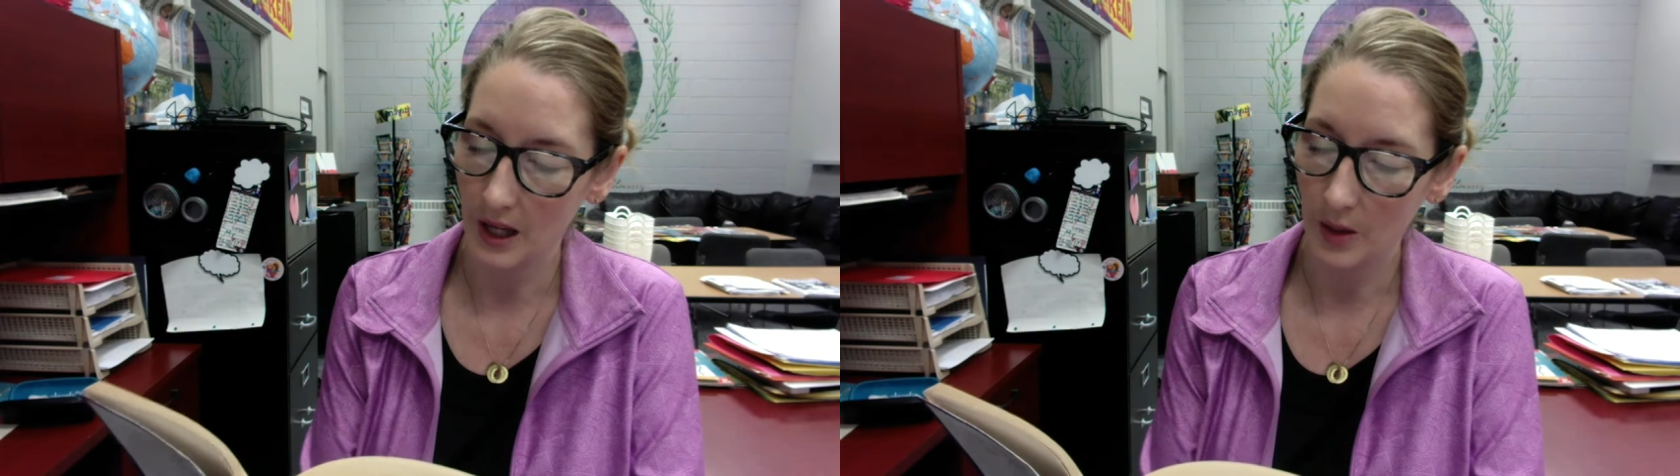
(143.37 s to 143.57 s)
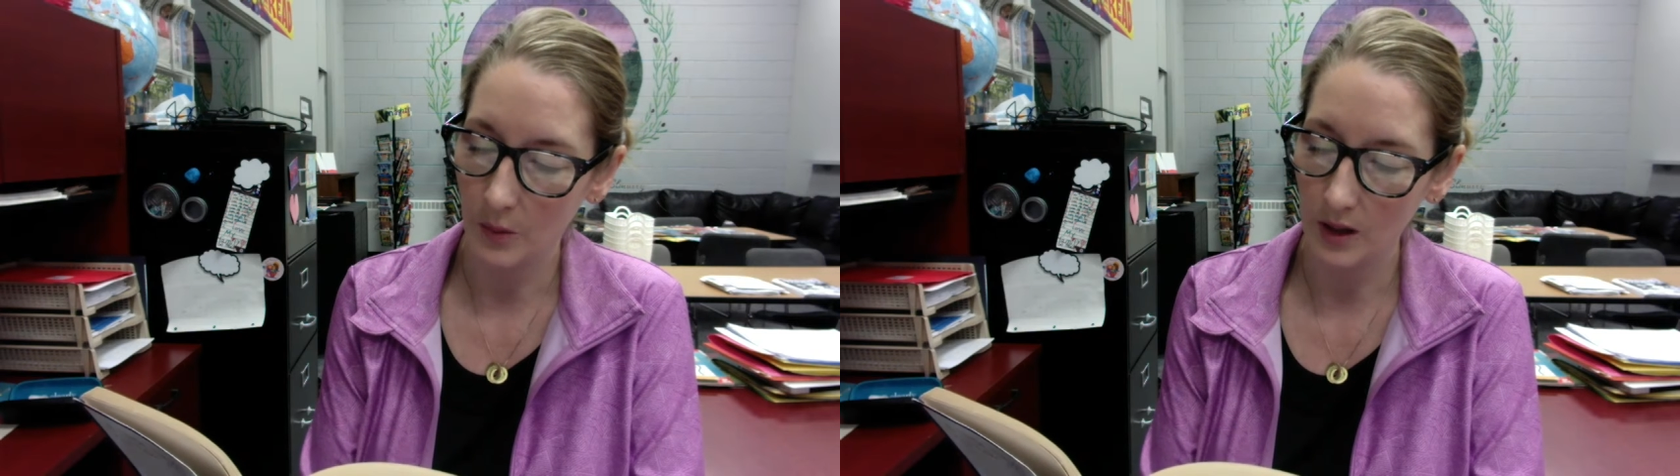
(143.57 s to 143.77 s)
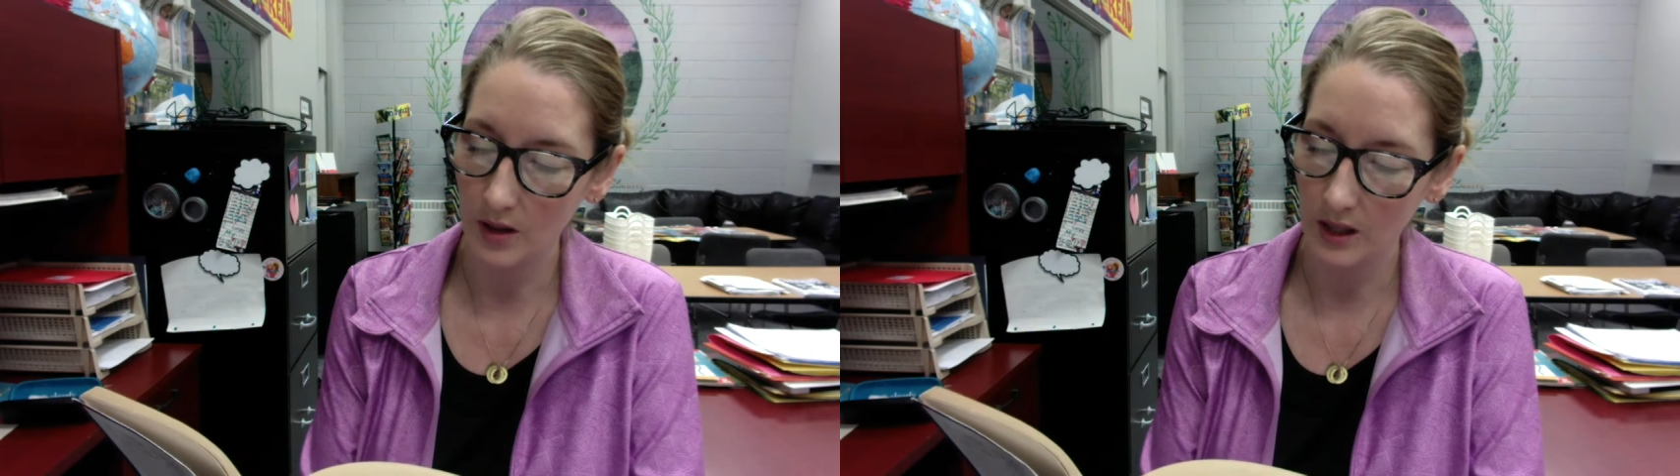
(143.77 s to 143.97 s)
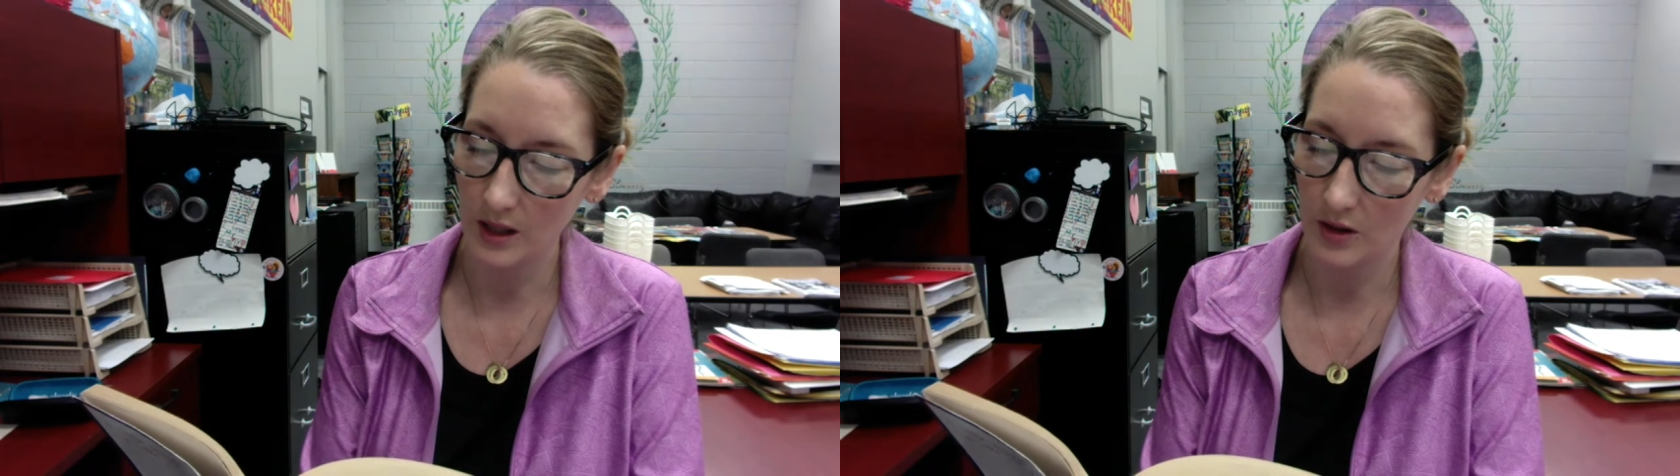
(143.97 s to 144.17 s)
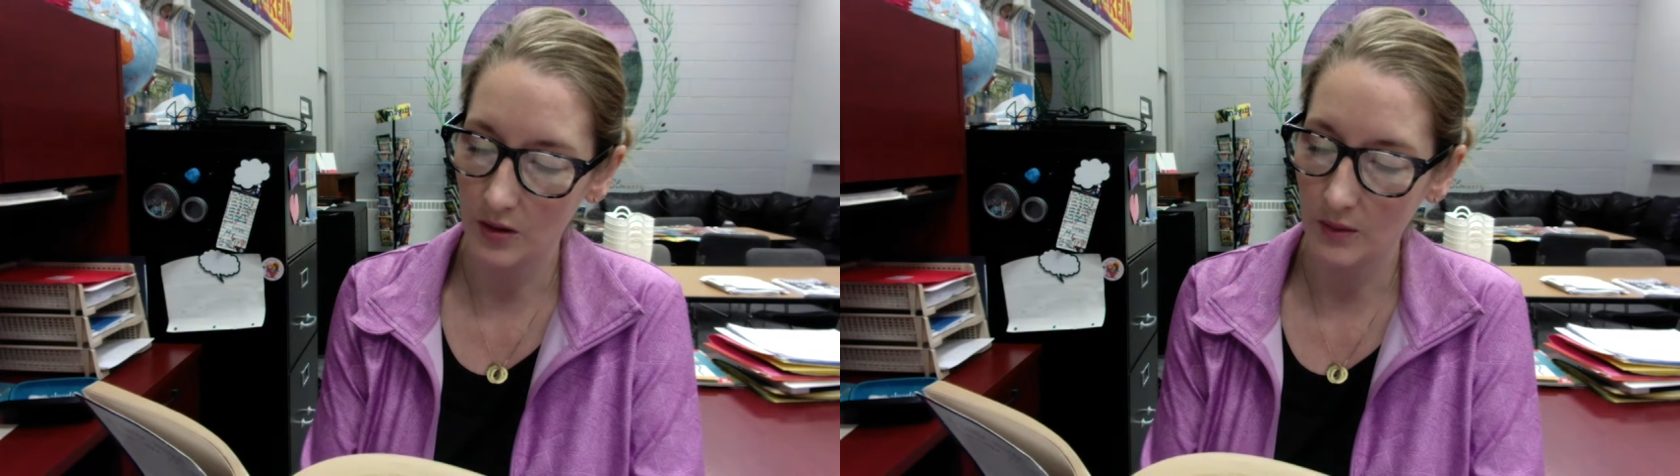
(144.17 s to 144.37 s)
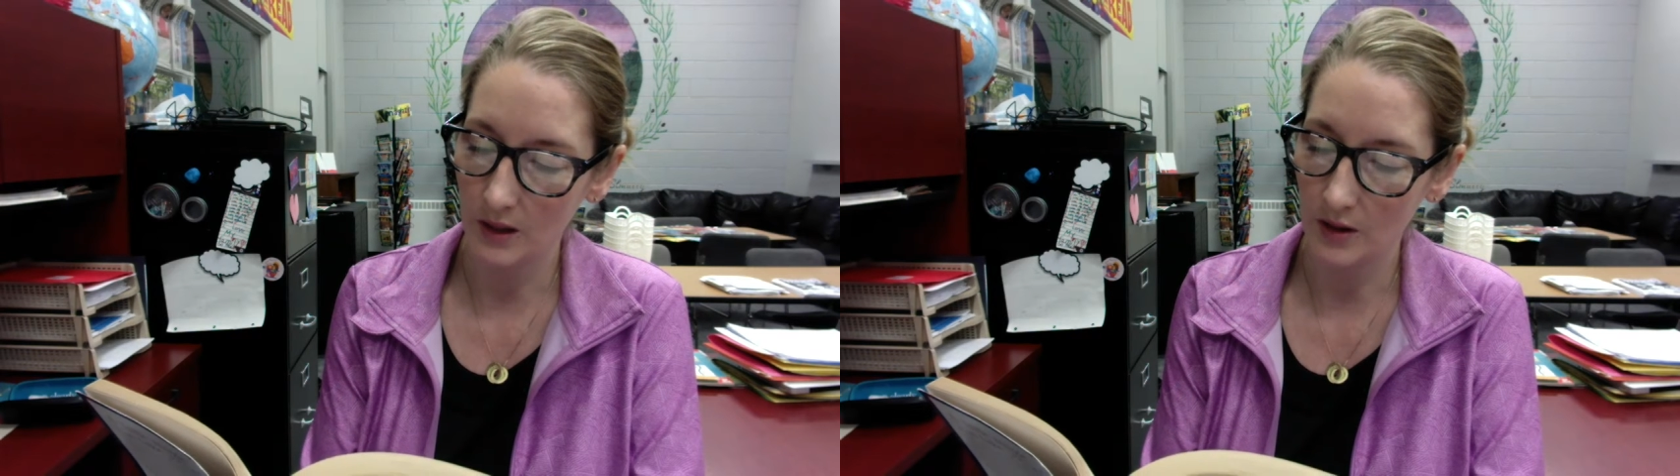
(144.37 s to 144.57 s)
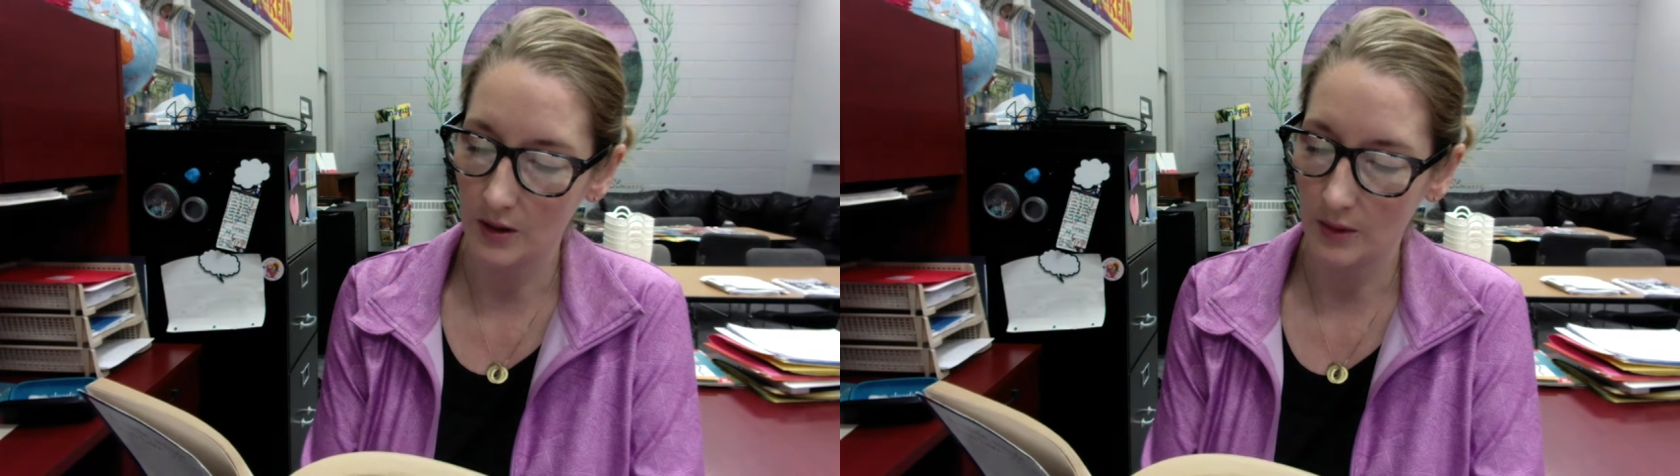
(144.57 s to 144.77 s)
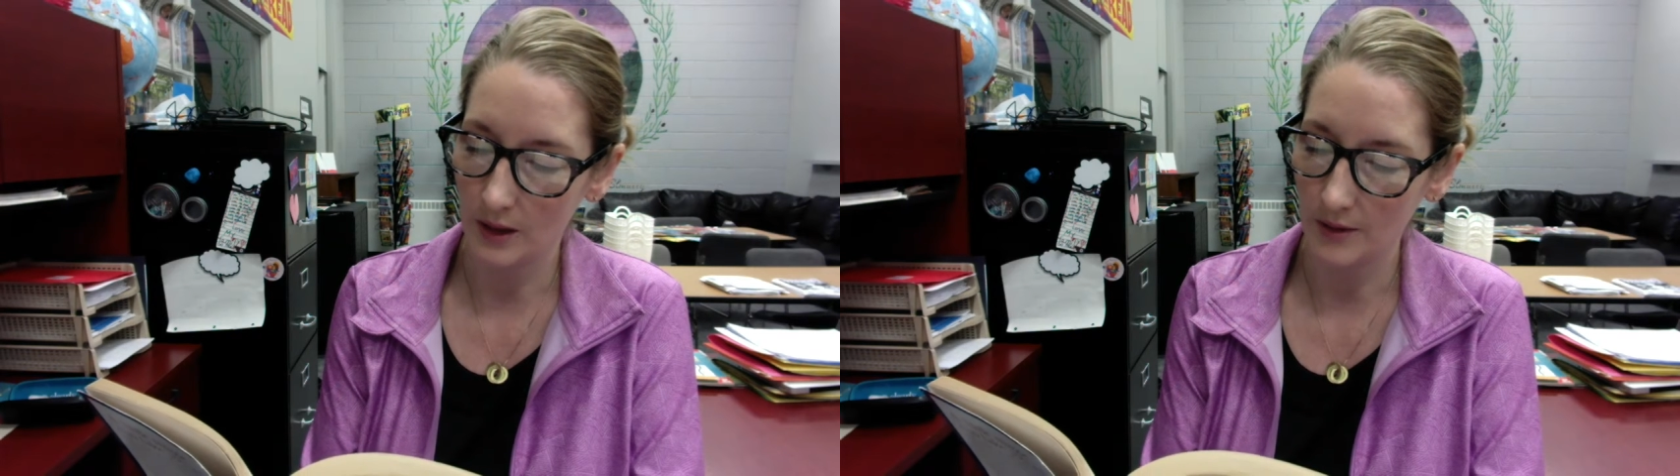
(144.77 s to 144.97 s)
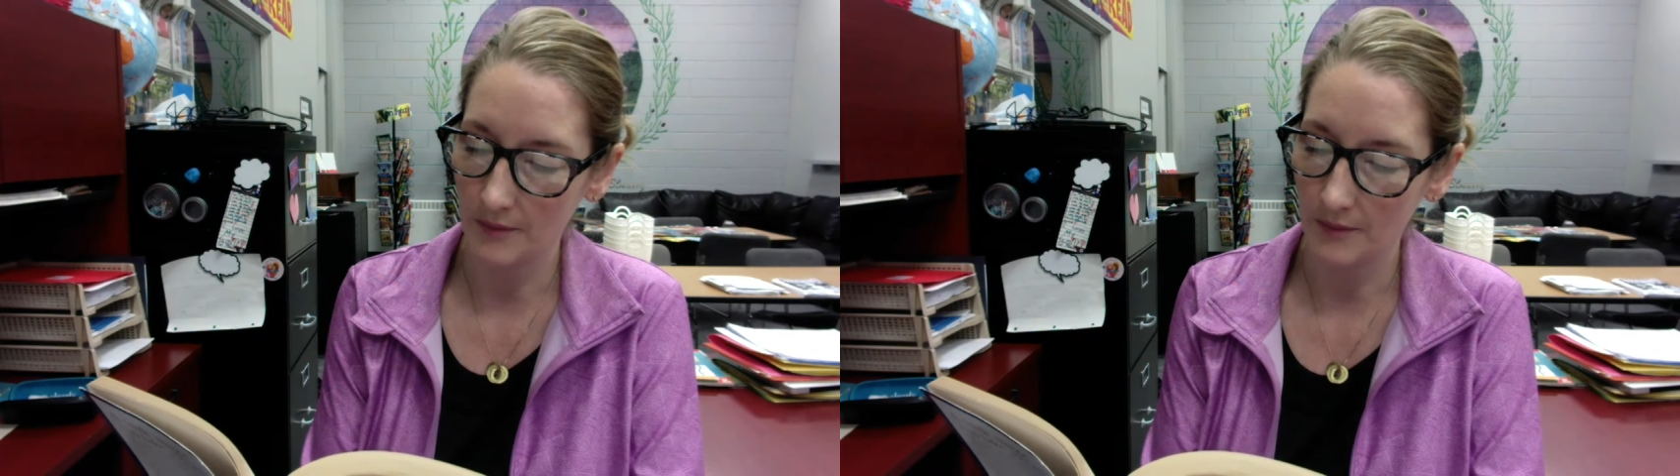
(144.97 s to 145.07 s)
"And what are they doing to it?"